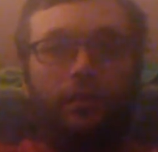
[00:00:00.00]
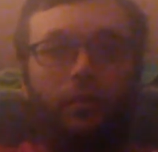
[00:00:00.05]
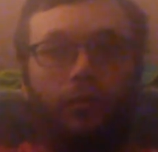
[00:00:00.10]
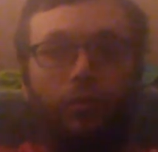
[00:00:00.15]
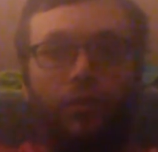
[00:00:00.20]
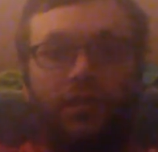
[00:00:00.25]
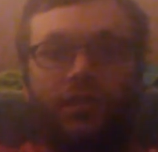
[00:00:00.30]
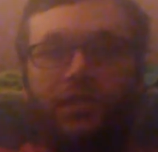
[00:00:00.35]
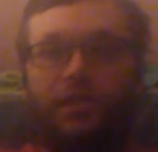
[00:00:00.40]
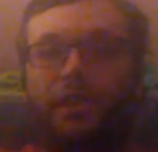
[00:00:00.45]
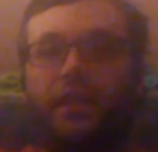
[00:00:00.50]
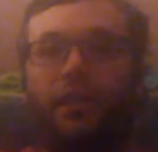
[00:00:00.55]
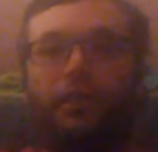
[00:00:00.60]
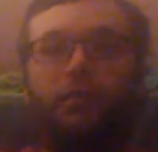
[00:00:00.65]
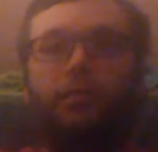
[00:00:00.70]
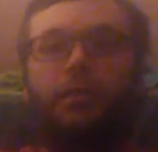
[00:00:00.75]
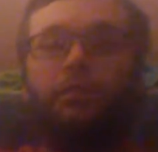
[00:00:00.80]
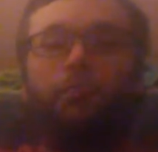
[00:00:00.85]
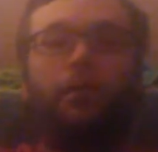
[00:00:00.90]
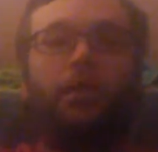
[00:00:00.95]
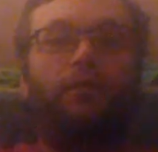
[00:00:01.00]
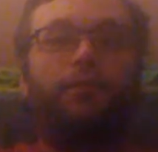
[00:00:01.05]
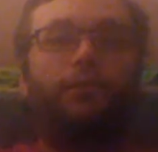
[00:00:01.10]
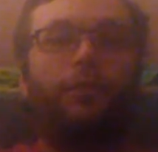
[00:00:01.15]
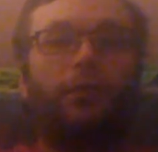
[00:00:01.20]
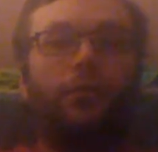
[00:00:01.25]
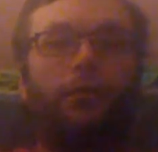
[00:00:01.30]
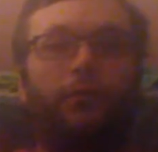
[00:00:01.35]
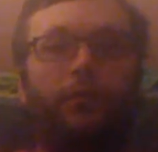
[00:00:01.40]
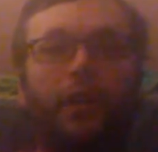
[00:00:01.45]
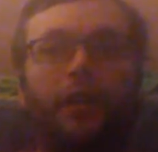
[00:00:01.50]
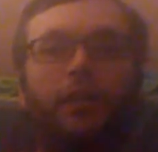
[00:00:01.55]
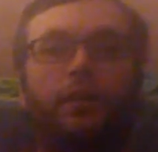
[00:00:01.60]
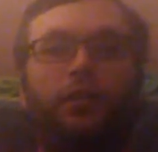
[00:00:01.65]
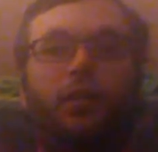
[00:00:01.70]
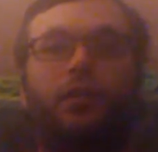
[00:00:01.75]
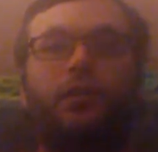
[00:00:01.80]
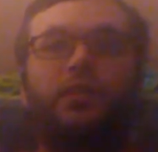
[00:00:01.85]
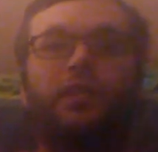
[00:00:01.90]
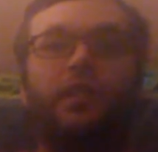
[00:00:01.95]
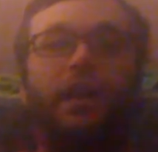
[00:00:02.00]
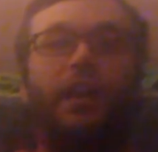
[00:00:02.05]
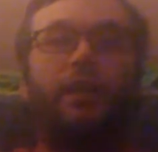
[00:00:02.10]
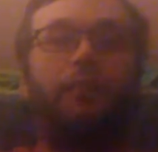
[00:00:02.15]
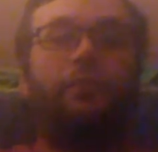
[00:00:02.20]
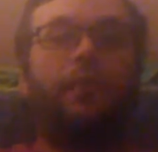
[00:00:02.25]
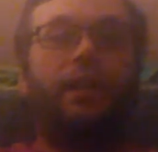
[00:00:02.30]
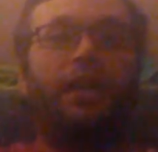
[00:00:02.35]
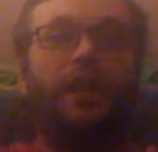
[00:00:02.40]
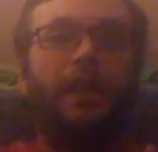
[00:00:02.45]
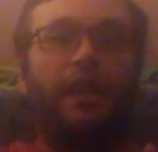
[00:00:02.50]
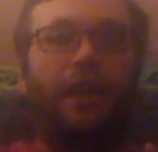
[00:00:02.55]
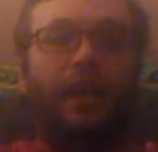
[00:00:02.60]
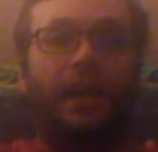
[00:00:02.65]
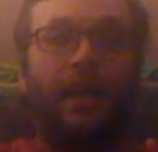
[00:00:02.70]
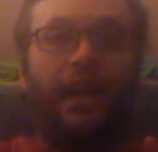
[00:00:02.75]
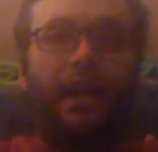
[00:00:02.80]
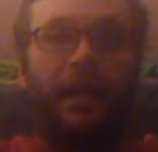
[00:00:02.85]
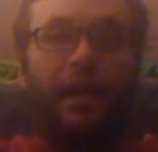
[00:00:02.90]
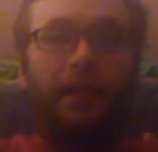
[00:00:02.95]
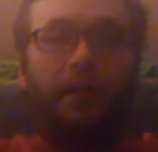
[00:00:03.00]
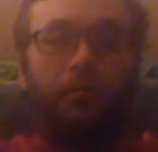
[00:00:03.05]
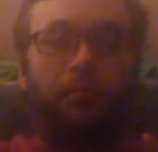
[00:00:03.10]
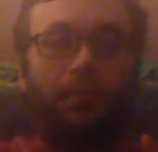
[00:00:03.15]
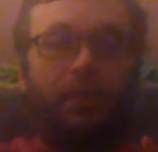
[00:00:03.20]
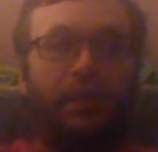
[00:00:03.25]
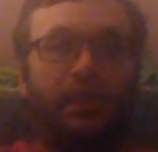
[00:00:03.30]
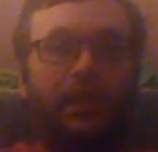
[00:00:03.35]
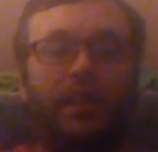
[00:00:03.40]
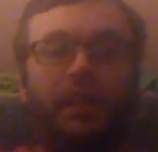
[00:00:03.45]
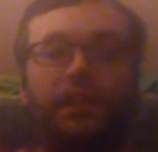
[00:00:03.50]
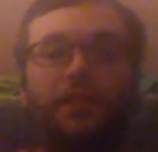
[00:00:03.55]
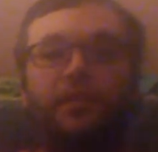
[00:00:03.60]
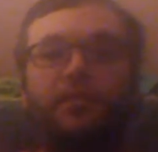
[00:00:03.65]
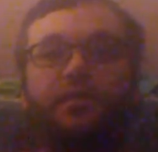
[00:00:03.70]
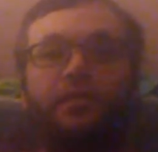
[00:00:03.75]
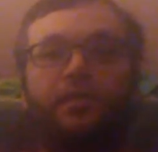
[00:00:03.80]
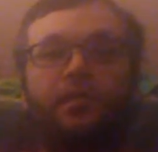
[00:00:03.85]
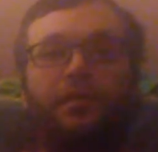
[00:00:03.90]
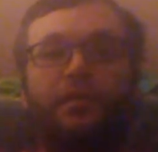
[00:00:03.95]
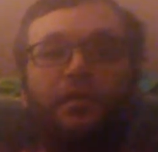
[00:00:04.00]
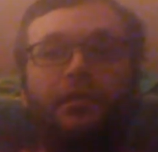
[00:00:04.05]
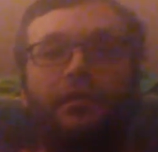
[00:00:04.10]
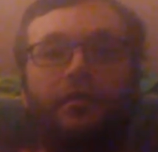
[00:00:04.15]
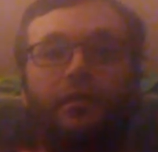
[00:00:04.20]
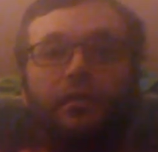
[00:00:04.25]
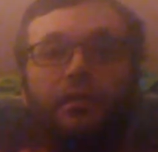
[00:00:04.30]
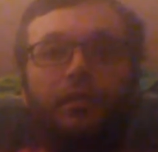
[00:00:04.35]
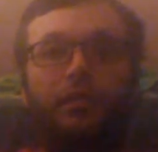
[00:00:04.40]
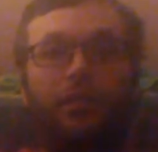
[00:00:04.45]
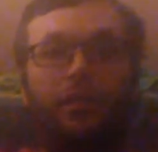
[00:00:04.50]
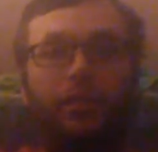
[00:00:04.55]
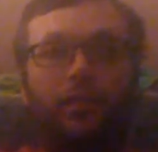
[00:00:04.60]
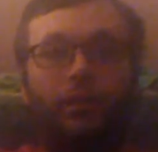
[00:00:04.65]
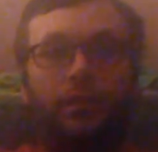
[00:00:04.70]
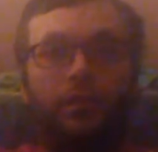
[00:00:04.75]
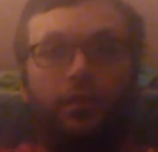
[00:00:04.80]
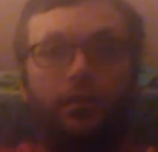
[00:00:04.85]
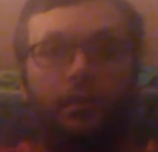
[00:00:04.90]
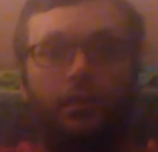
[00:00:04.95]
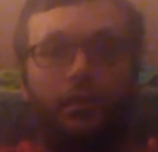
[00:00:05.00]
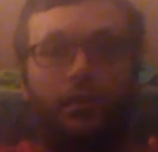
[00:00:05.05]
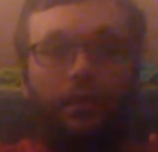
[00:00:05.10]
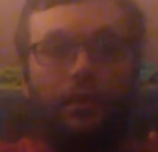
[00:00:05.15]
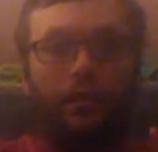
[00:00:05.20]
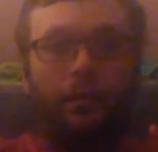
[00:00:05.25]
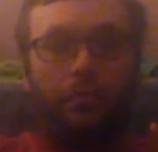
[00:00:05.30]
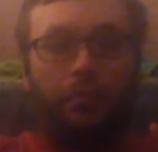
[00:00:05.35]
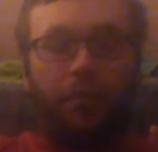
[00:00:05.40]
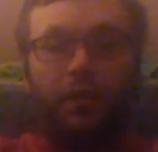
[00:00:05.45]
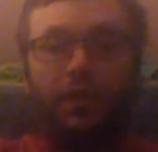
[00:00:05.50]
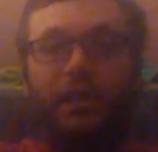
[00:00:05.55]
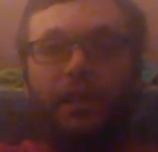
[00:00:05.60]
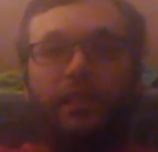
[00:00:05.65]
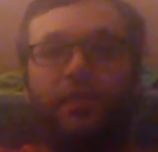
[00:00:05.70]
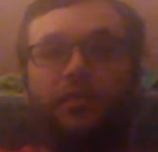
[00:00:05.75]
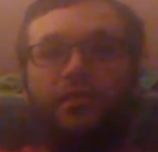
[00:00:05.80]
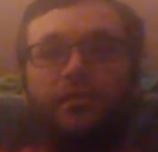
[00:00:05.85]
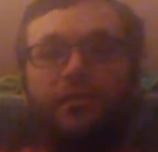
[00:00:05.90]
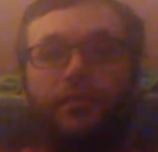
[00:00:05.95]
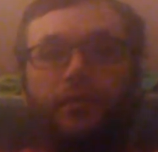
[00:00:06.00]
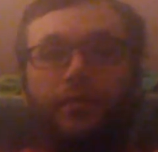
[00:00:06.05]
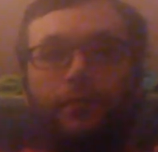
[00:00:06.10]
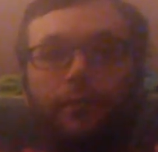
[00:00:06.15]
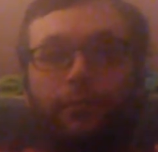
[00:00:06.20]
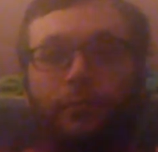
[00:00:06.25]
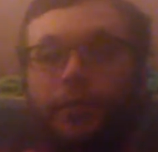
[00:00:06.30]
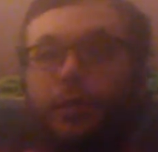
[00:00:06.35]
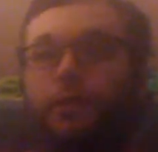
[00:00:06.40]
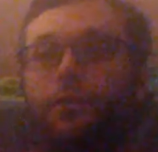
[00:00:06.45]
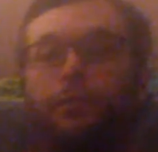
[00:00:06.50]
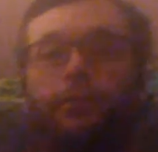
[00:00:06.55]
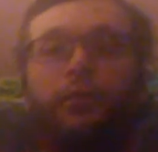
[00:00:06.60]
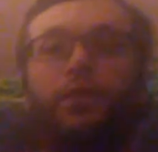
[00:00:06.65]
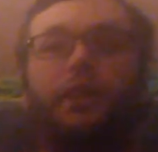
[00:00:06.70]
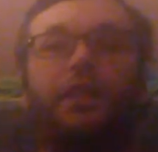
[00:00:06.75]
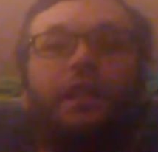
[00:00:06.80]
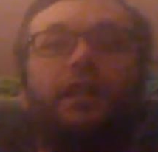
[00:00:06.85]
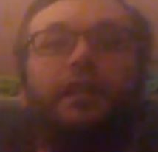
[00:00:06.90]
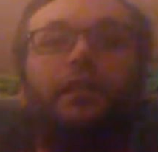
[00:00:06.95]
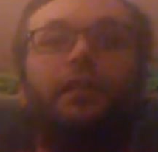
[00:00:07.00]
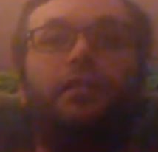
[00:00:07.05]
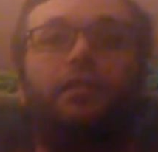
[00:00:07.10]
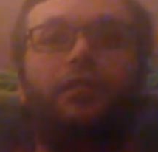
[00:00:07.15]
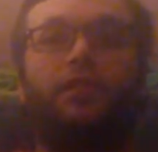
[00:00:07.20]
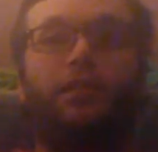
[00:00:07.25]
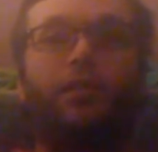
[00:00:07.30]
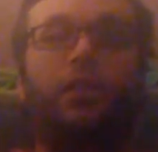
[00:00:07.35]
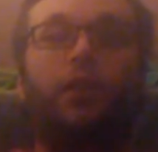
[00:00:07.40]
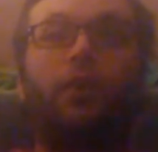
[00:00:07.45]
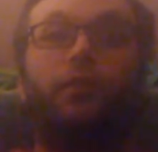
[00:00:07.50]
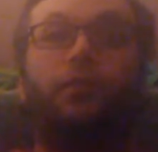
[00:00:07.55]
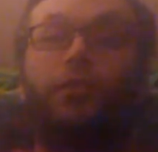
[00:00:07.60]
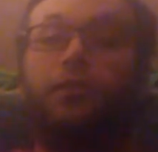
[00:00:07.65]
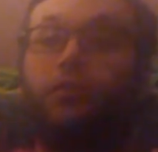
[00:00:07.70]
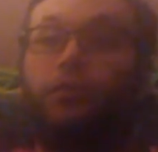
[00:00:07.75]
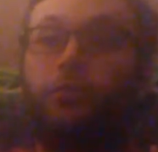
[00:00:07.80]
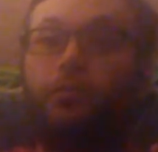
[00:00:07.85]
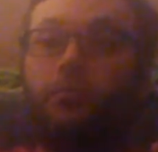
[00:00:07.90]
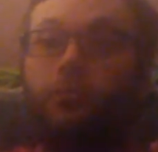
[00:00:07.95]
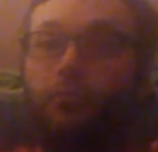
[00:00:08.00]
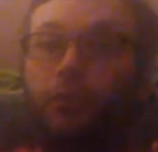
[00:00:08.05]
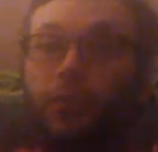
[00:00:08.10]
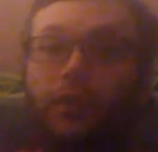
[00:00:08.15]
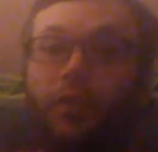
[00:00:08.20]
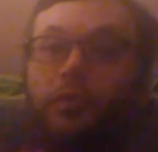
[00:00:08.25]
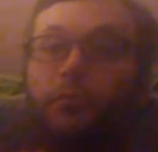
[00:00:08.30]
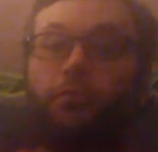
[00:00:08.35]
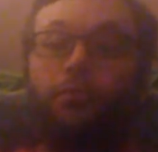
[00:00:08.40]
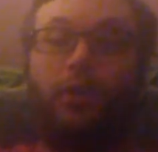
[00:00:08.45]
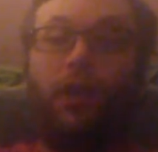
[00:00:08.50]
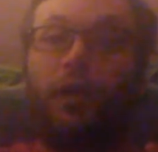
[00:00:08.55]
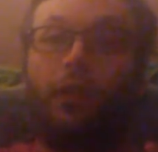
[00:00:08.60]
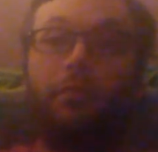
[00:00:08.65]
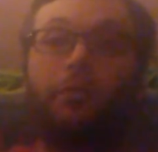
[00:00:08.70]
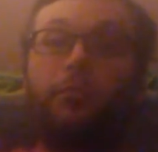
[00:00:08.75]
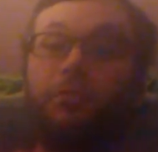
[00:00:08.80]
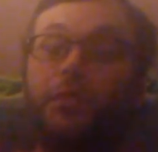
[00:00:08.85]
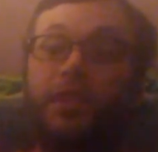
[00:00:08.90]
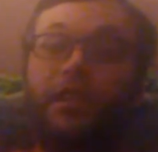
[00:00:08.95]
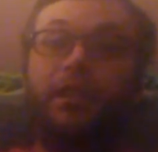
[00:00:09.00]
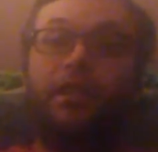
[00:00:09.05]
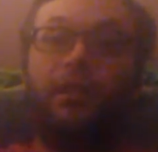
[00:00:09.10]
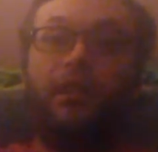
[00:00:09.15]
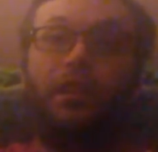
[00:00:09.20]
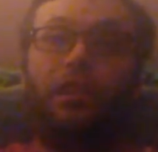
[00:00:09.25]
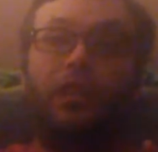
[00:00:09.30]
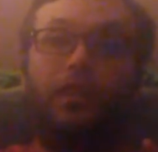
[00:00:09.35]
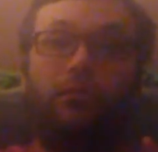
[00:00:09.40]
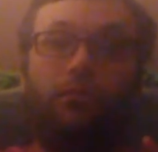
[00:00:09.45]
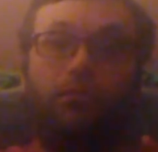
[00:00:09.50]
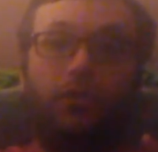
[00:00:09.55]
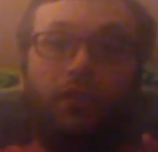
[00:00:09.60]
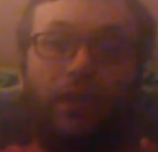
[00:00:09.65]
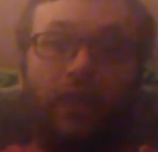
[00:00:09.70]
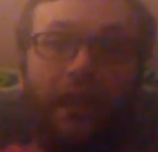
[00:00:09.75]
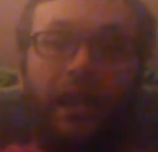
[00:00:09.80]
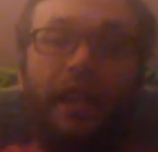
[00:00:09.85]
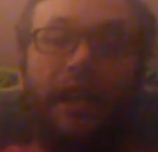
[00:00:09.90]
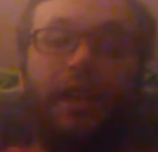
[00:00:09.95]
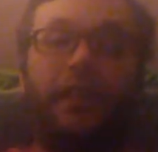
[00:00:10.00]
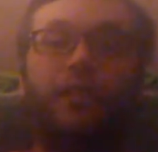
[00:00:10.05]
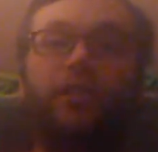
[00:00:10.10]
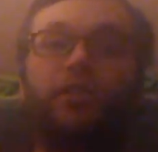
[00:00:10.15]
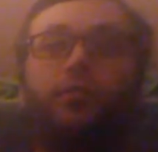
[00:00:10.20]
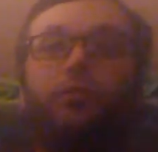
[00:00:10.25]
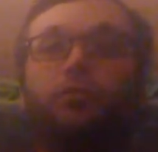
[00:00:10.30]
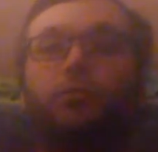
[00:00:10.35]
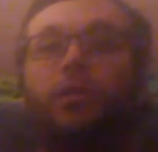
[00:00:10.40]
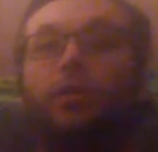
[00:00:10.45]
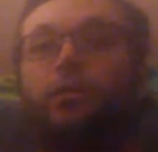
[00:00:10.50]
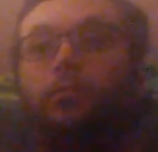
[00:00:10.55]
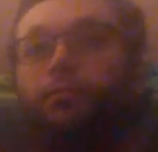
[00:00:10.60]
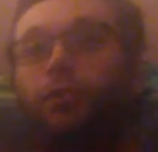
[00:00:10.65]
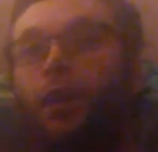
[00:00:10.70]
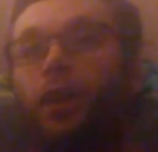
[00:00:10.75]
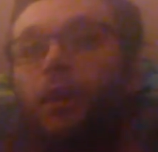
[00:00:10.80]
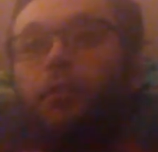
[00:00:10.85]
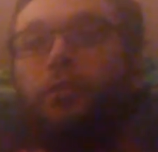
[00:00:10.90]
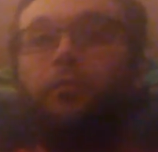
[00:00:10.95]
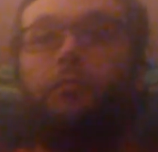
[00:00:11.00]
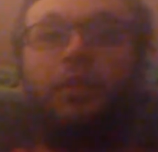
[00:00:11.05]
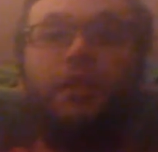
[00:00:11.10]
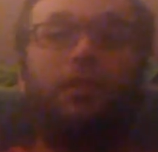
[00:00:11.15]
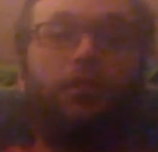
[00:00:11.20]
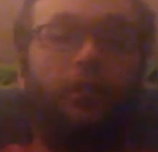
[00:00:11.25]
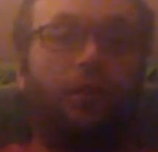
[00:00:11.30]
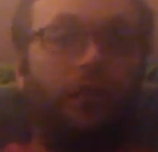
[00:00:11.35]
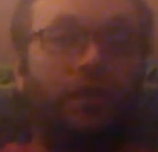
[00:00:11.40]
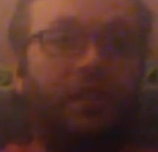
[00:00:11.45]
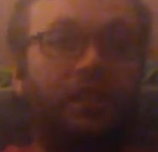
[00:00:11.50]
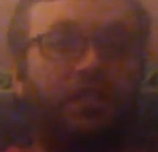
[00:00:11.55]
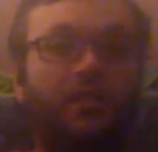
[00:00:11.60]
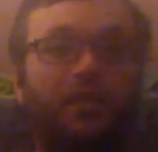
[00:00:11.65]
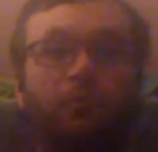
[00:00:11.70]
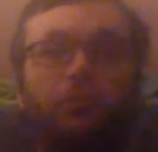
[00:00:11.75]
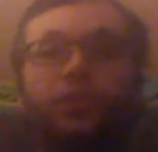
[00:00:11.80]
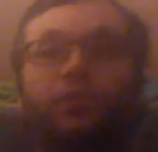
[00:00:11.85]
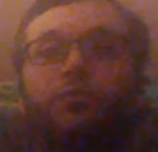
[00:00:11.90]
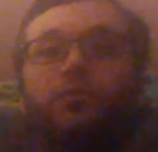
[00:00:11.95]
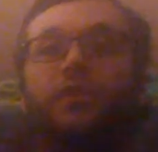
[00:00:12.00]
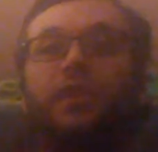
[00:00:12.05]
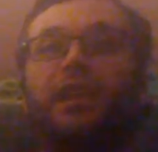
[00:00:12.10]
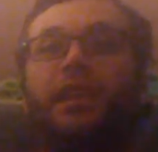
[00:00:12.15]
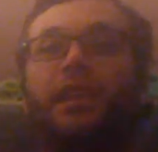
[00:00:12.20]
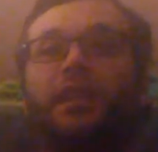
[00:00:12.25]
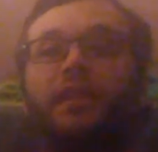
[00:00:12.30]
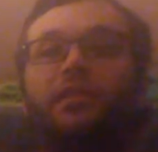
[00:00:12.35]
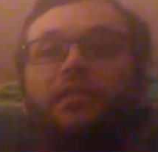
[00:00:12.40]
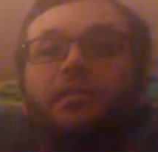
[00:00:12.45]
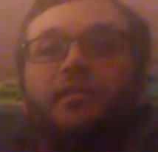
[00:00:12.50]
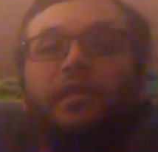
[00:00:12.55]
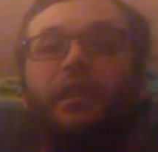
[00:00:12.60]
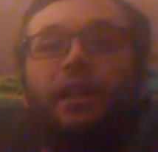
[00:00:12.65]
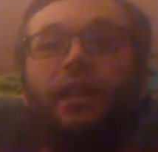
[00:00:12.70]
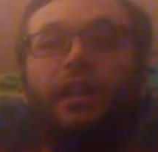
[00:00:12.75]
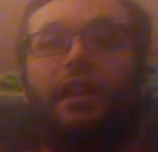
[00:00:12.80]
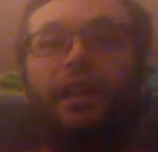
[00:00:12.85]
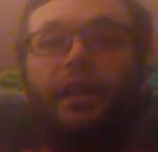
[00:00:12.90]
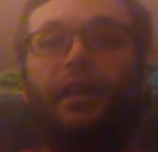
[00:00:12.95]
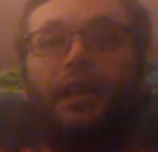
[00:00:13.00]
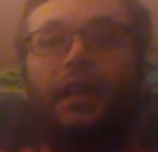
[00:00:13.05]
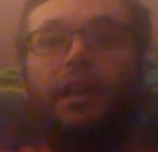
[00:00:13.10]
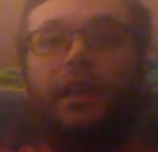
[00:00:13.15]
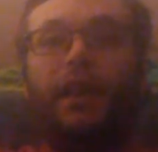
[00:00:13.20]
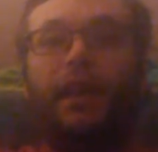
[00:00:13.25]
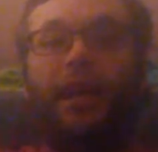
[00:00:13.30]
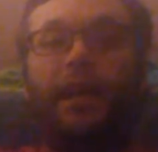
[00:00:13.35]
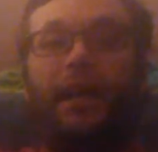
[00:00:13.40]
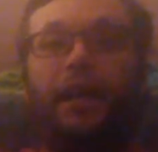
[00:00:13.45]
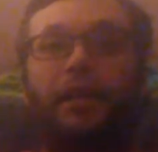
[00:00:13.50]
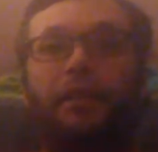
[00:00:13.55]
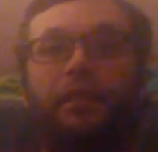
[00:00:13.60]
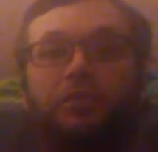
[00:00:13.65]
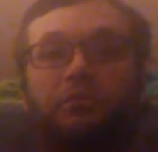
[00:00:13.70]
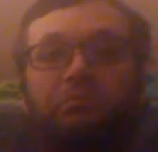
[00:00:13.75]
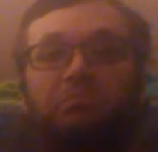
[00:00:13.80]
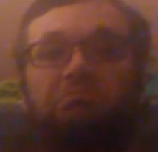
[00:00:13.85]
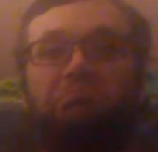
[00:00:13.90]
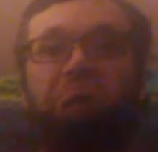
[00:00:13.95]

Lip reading: would stick with me for a very long time. And please, please feel free to know you will probably relate. You will probably be learning some new things. And